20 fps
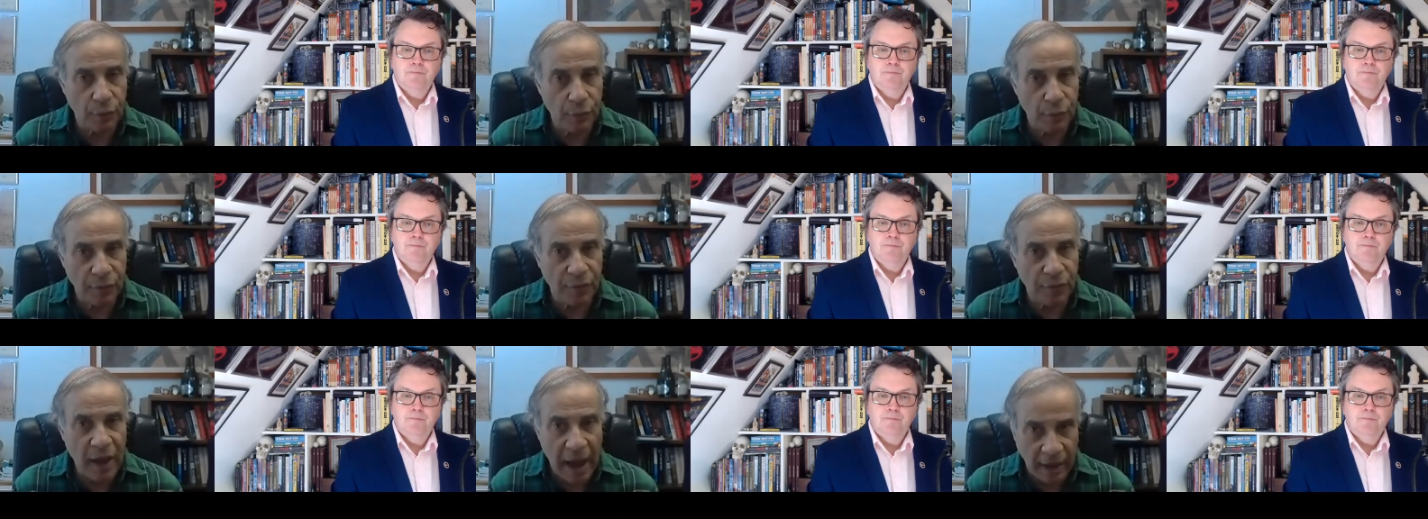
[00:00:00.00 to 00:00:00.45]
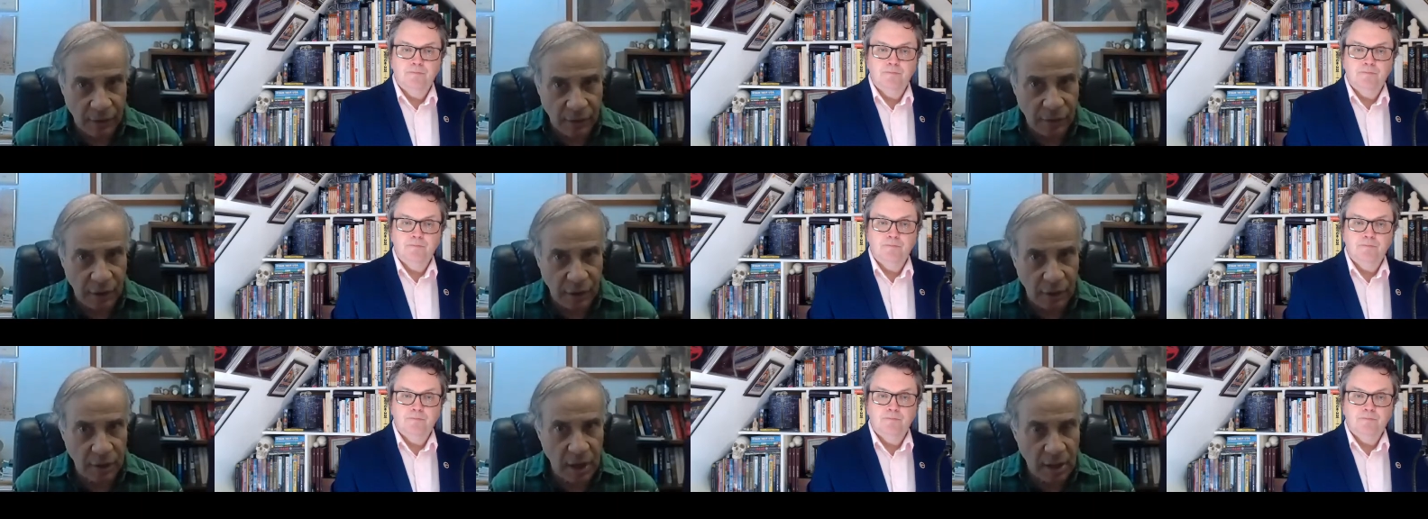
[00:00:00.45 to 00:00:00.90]
Speaker 1: facts
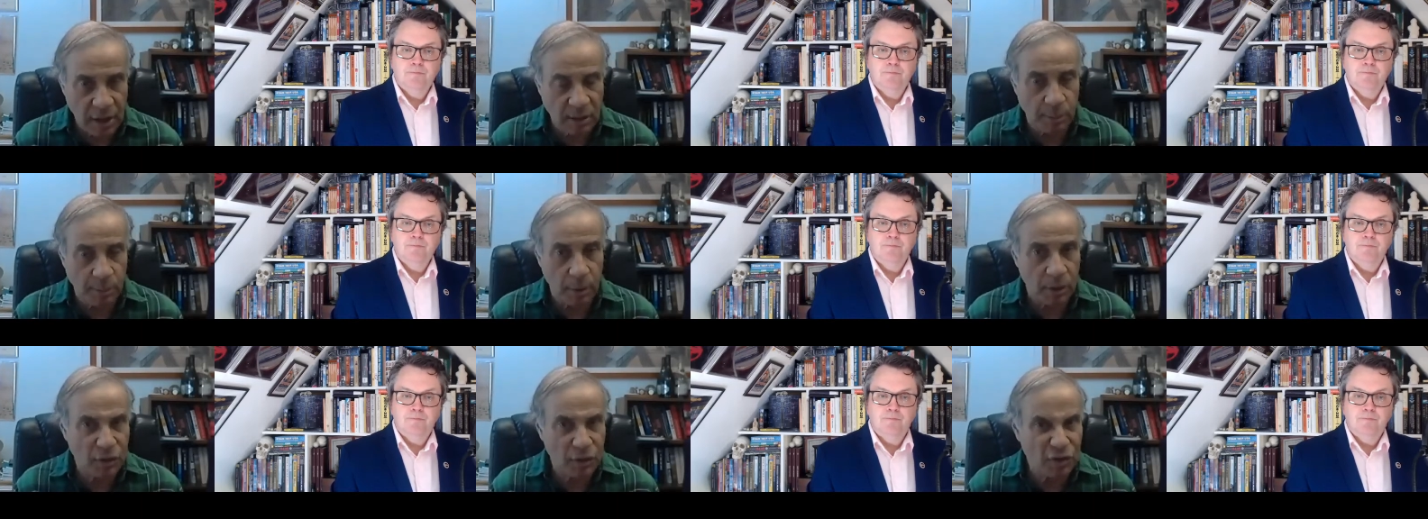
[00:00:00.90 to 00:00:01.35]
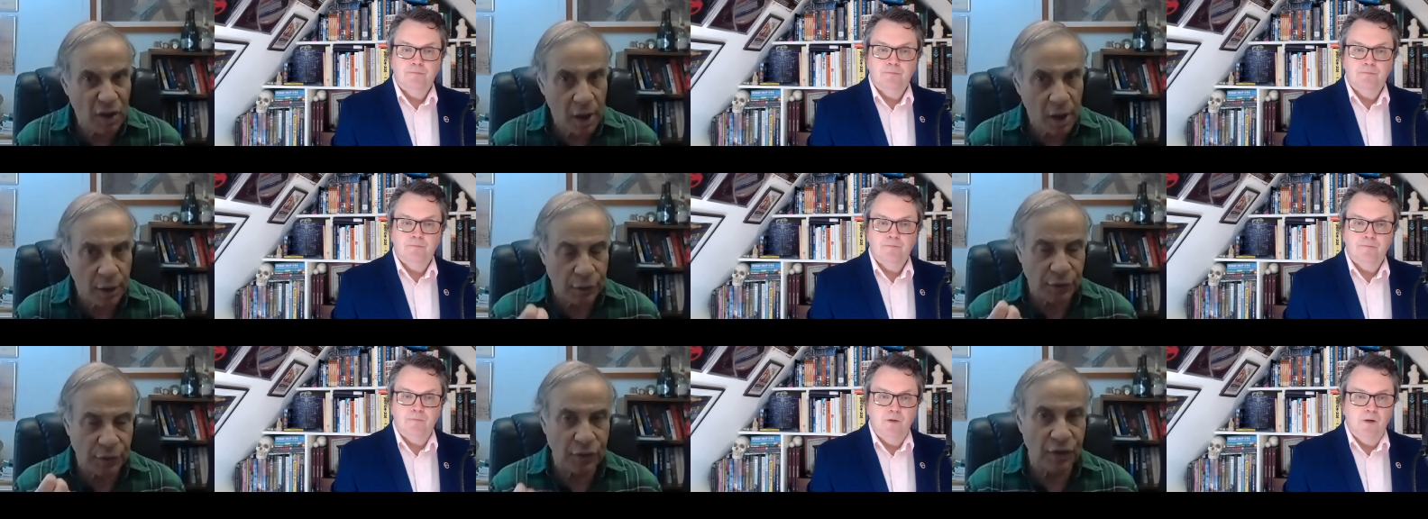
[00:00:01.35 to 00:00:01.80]
in a textbook.
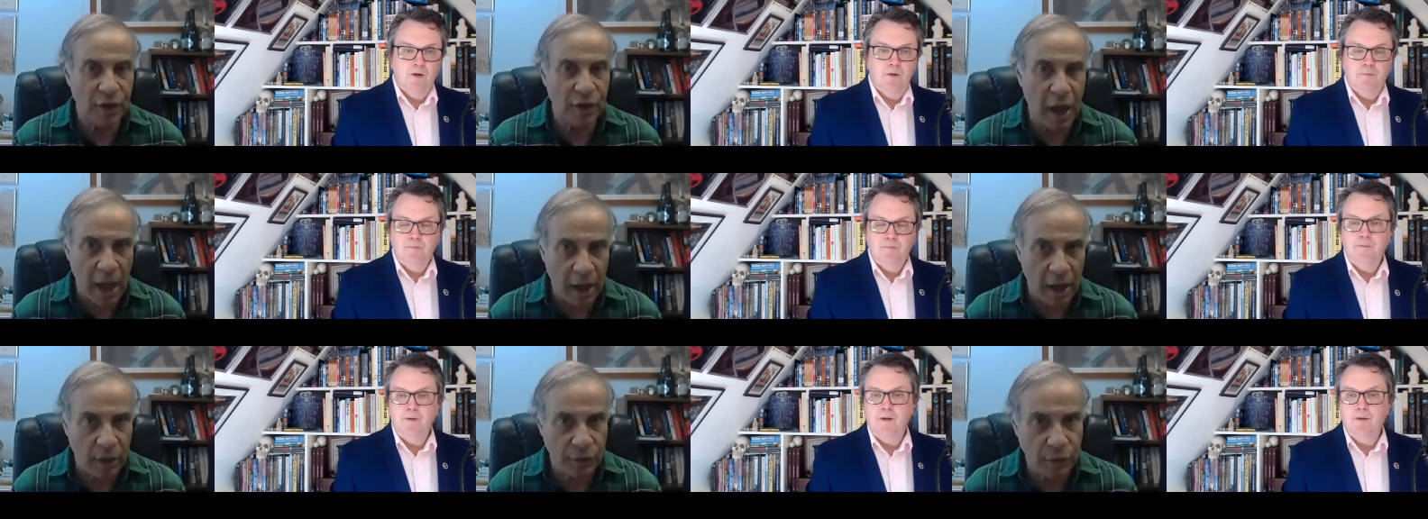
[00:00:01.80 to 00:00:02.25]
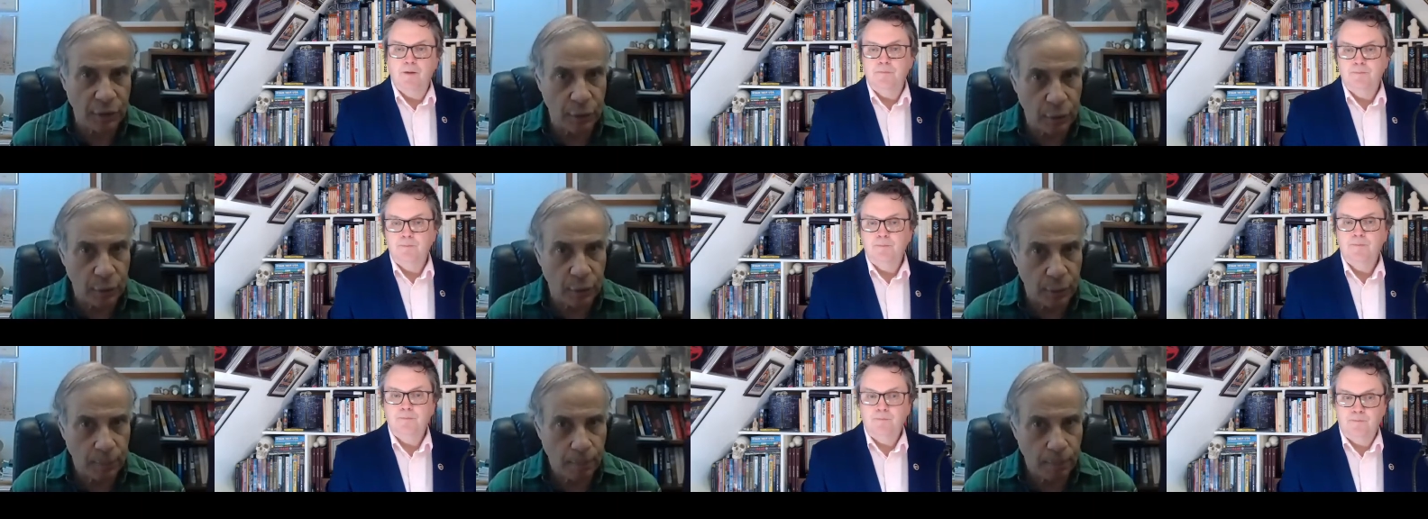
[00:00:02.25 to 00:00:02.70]
Science is an attitude.